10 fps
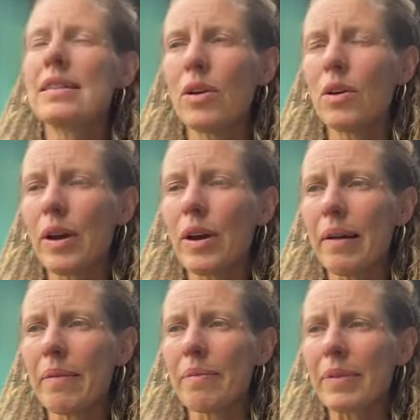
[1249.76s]
So
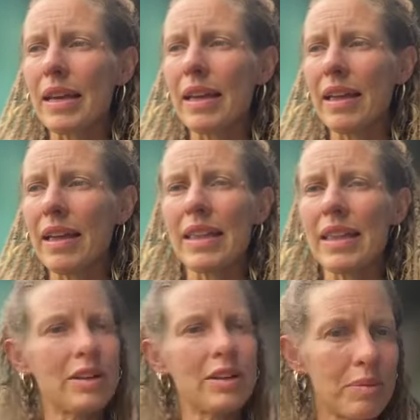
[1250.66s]
and then
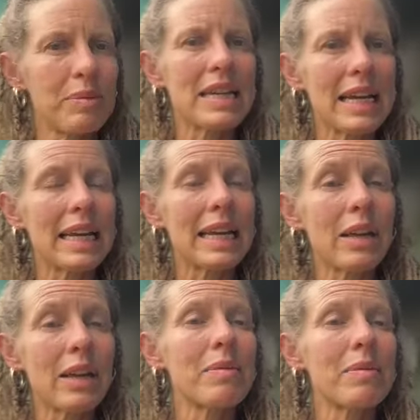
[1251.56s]
the turpentine can
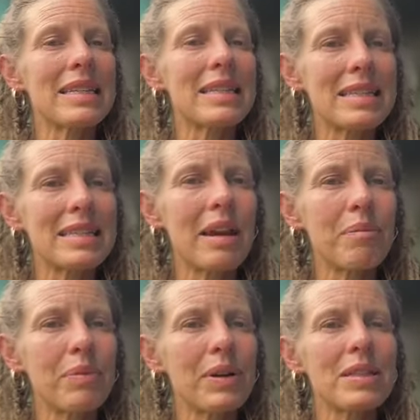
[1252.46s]
kill them. And it's the
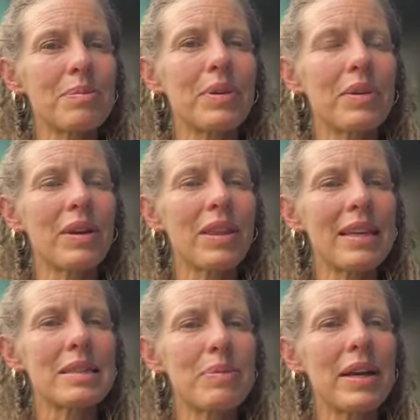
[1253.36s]
same principle with
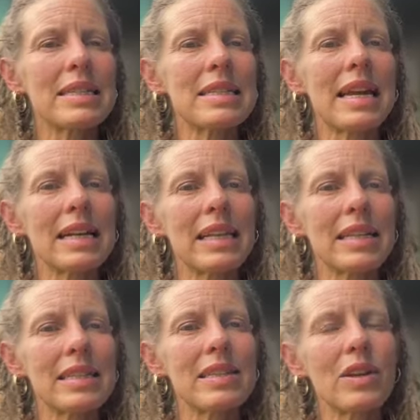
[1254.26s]
this parasite
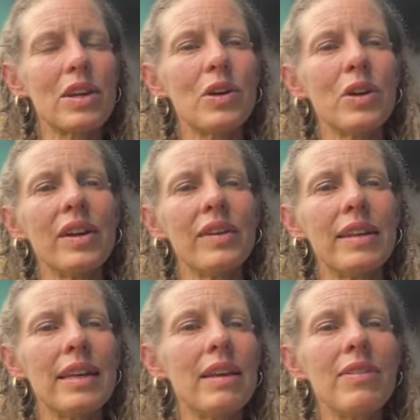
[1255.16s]
cleanse. So you,
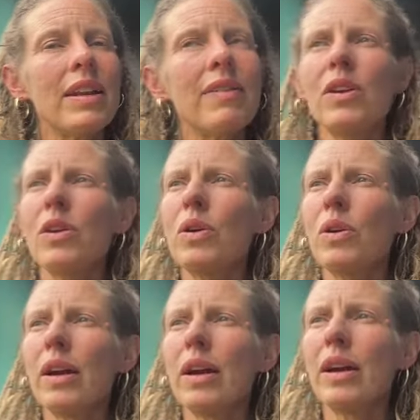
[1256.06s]
even if
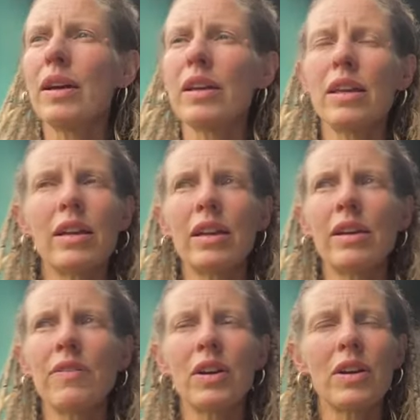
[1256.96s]
you are,
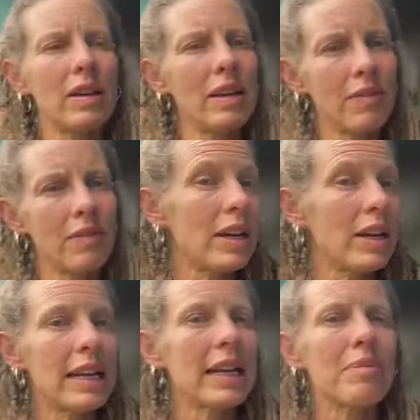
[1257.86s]
if you're
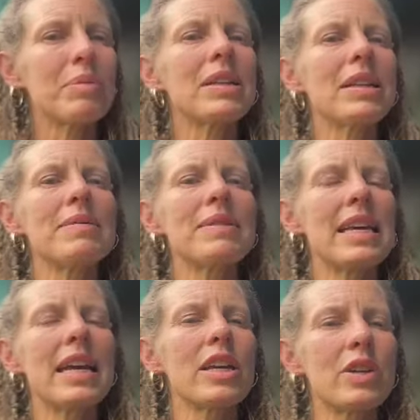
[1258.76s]
eating a couple times a
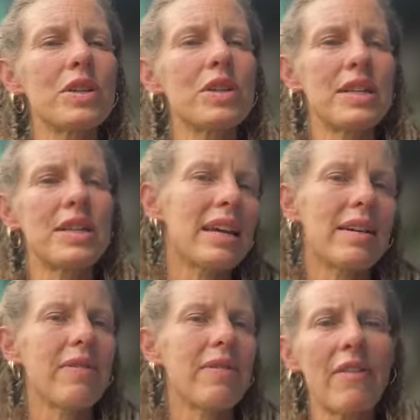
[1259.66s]
day, you just take
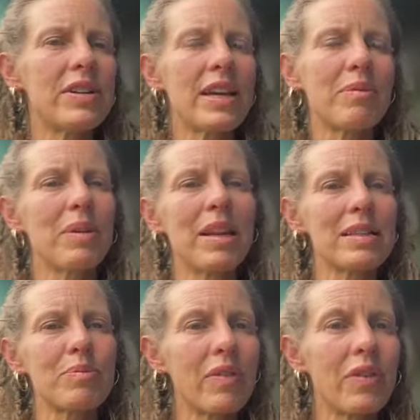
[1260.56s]
it 5 or 10
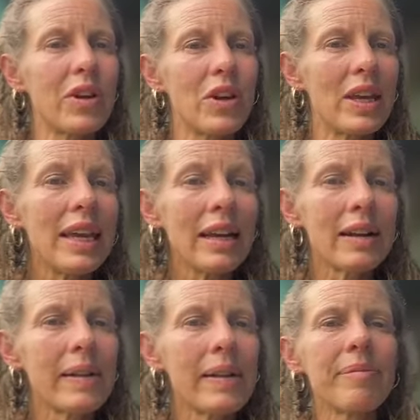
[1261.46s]
minutes before you eat.
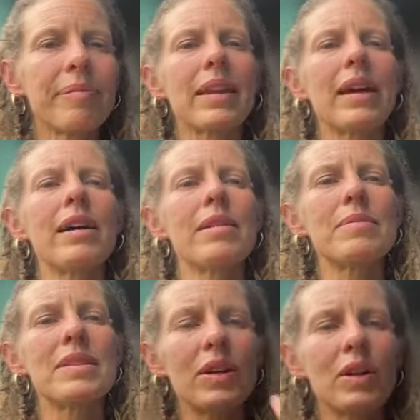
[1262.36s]

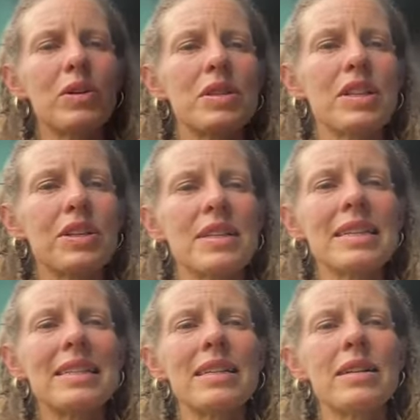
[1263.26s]
So it goes in your
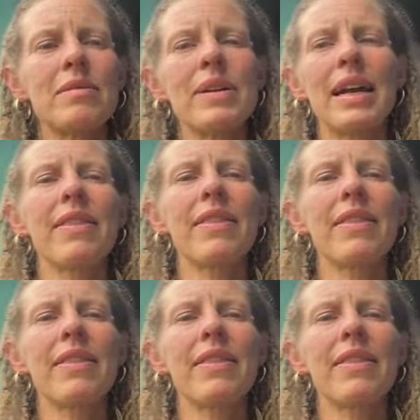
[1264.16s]
system, and